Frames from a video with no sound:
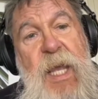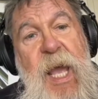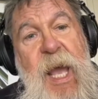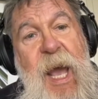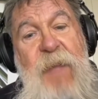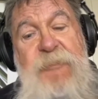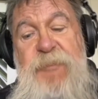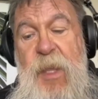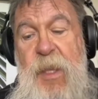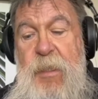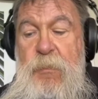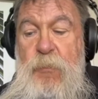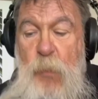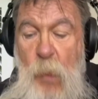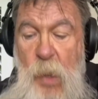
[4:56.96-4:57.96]
i think
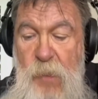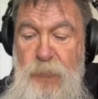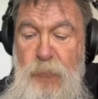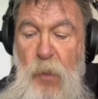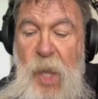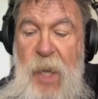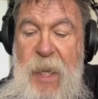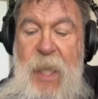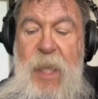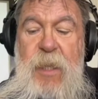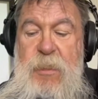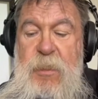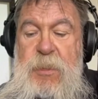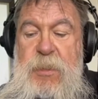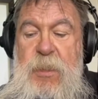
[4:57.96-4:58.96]
we run
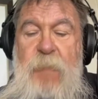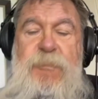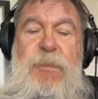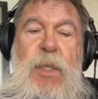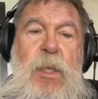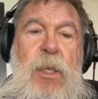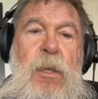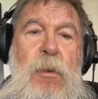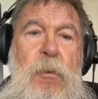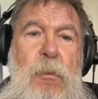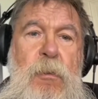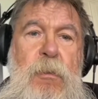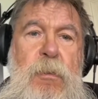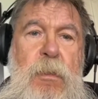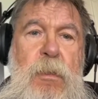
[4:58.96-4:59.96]
into something here
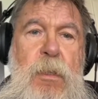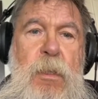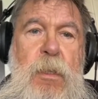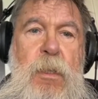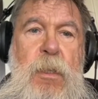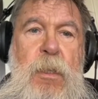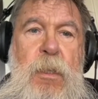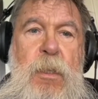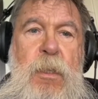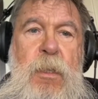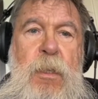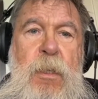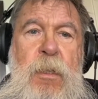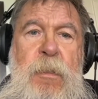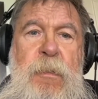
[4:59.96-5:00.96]

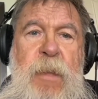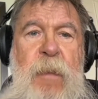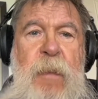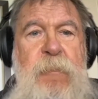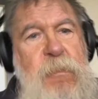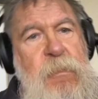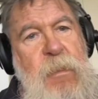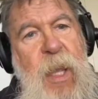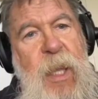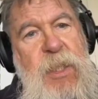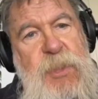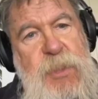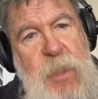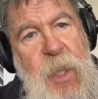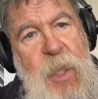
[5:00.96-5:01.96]
that
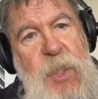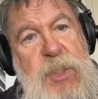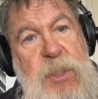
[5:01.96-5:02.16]
extends